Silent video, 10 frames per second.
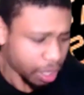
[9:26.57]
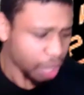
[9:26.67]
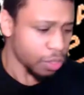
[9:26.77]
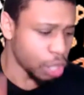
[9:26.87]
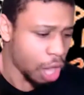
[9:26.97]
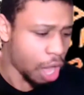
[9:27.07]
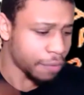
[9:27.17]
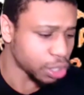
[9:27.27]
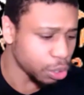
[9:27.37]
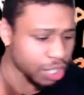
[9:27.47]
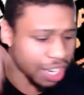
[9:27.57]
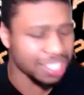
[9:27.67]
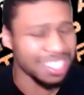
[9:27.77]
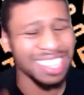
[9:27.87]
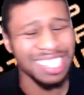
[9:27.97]
law of
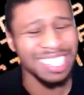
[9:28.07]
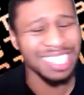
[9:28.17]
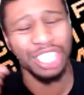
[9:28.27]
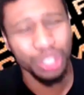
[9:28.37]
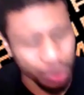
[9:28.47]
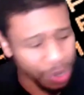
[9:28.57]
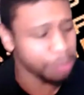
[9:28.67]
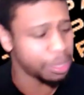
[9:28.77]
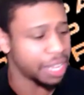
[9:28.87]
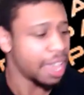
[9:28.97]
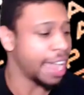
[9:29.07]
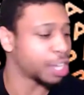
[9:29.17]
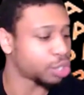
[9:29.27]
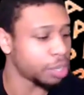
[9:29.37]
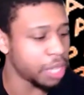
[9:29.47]
association is extremely,
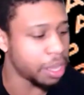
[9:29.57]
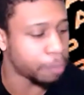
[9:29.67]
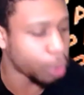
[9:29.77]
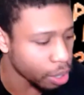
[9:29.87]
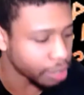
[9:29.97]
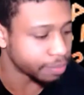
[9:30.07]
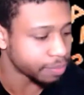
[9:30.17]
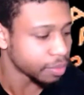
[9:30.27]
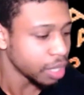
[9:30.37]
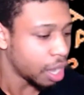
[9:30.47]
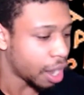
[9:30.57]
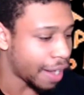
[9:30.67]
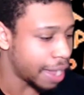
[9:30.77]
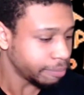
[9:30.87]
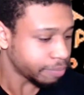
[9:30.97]
extremely important. All
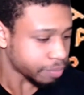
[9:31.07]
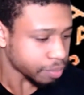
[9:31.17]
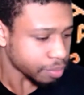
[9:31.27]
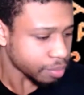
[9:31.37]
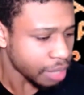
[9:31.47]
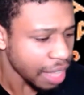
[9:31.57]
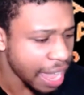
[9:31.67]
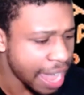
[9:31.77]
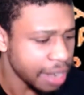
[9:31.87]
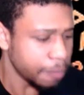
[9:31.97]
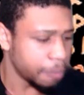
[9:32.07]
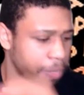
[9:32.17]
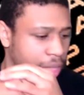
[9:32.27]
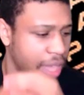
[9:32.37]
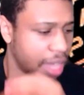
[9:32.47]
right. And
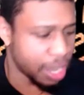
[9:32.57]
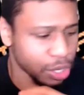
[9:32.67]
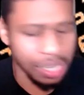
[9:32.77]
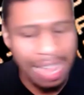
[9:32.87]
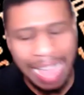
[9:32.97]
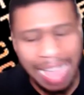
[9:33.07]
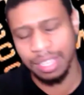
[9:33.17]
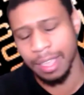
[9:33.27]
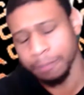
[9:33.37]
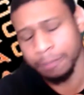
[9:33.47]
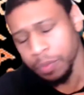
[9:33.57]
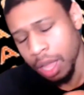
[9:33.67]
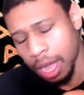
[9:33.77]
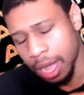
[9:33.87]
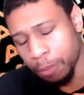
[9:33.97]
here's the last thing,
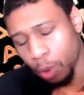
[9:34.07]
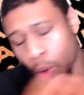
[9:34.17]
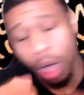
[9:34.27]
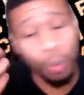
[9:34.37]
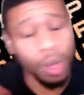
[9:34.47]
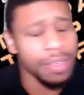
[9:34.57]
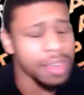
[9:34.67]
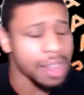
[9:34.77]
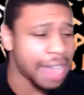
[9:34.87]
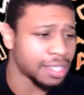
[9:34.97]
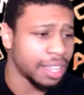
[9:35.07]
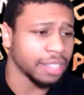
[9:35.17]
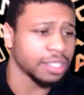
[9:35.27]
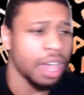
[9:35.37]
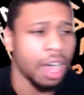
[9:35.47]
or one of the last
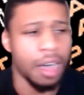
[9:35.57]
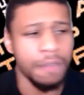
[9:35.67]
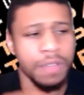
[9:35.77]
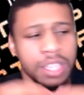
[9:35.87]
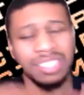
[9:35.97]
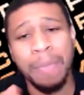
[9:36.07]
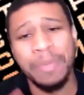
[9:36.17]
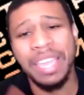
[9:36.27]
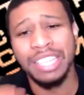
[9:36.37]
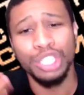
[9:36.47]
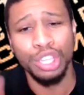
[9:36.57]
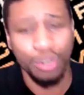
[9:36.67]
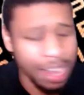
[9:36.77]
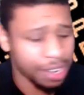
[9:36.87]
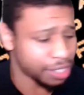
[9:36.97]
things of stepping into your
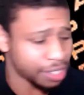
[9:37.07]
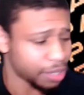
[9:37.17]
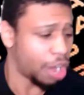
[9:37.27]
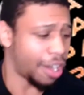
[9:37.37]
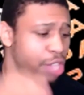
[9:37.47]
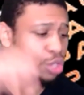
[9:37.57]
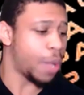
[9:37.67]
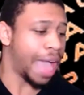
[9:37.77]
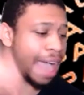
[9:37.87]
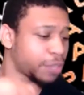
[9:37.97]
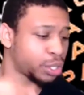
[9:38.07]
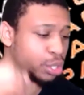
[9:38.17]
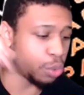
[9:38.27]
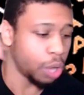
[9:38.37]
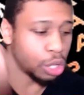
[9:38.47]
greatness. All right. You have
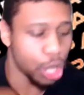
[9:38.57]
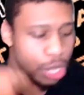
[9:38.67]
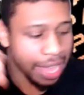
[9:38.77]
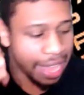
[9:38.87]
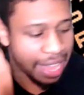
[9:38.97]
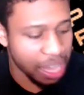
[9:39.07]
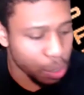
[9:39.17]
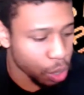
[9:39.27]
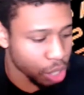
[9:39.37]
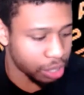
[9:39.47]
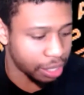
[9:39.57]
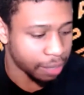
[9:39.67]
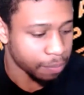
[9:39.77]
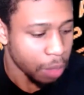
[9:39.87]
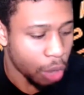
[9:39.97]
to look inwardly.
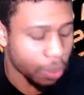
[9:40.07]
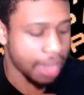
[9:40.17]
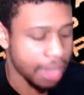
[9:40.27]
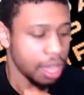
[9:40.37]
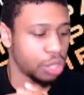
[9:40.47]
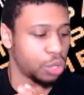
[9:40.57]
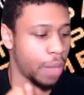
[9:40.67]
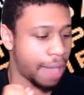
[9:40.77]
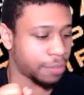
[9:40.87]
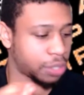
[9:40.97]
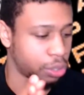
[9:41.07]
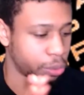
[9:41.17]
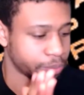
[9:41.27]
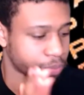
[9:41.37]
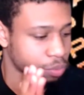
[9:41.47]
Okay. You have to,
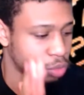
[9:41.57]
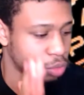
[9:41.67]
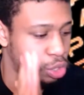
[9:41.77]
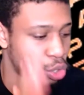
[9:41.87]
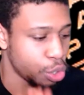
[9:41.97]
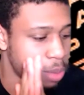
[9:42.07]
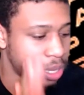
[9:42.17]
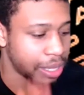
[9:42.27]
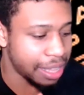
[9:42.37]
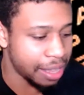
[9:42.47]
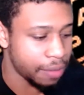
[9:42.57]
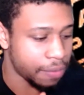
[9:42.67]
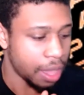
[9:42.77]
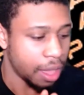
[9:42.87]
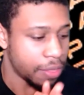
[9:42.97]
do you believe
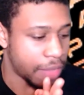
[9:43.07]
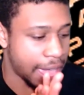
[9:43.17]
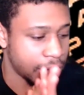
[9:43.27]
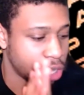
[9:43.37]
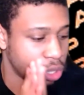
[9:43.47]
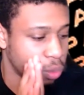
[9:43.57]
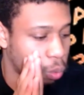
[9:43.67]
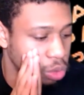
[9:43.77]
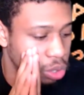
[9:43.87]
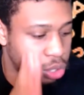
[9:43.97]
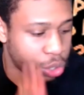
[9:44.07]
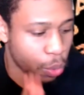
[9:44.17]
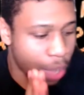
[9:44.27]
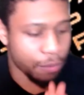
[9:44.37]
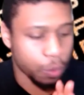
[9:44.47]
that you
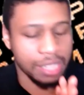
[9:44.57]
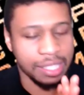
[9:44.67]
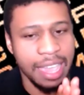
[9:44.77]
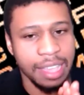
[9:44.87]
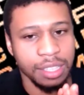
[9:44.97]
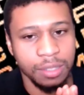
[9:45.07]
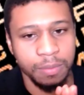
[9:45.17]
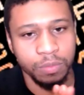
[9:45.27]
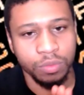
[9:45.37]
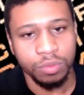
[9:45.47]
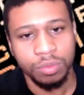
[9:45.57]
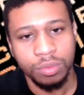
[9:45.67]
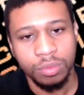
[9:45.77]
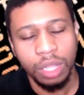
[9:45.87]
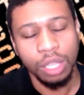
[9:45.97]
have what it takes?
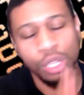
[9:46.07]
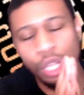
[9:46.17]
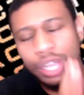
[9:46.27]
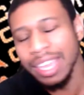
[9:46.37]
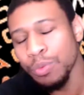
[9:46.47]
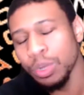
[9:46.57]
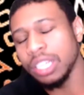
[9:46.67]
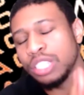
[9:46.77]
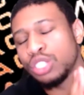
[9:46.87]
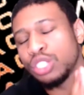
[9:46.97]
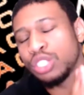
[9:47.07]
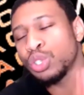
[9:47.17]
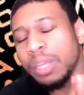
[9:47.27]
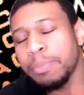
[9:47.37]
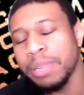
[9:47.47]
Look inwardly. Do you
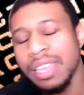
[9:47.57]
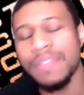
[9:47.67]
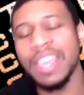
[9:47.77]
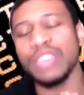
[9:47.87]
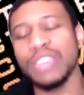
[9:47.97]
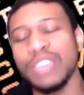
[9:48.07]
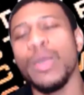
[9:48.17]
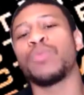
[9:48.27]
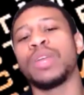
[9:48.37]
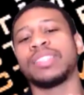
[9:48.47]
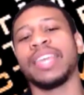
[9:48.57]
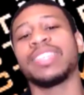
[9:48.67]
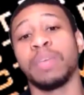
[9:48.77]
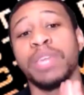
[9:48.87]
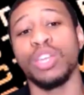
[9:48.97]
truly believe that you have what it takes
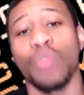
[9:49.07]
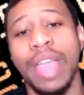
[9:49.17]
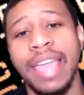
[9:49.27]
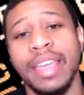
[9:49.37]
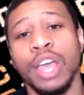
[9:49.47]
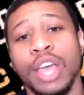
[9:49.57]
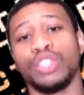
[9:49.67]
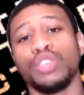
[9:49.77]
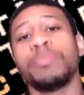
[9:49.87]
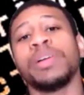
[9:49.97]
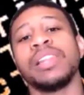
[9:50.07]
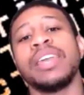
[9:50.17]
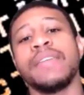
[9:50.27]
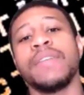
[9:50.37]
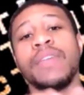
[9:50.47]
to be great? Do you
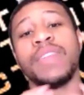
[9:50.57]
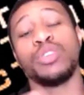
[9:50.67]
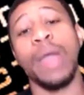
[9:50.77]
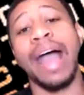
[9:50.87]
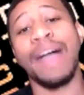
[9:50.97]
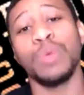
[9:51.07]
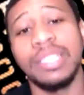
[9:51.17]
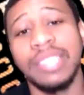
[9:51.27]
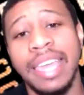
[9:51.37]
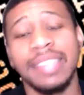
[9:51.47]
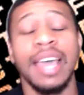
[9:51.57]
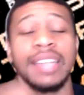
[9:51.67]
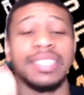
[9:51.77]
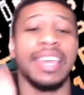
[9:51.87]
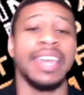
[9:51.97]
believe that you have what it takes
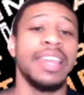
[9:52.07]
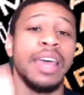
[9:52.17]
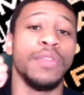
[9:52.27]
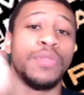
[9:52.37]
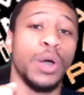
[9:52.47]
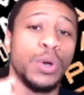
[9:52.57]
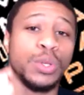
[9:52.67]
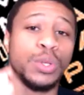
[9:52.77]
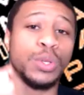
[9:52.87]
to hit those